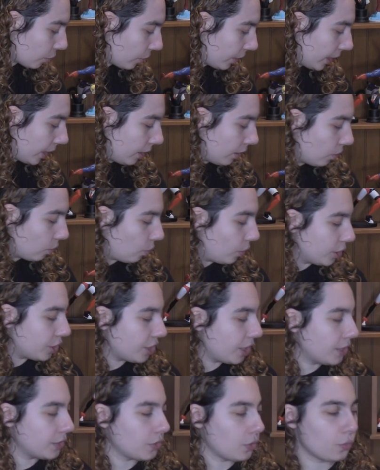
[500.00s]
3,
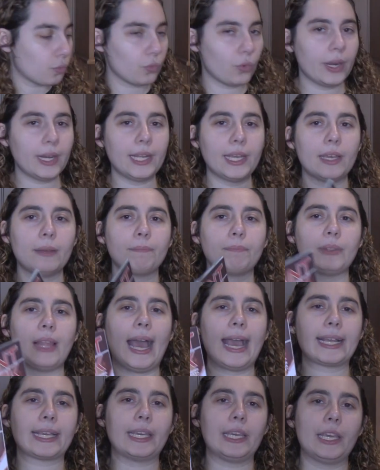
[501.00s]
which is Radiant
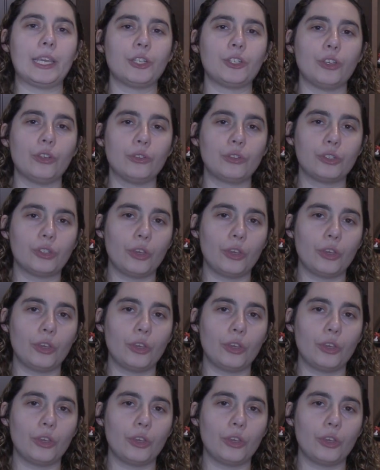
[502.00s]
Black issue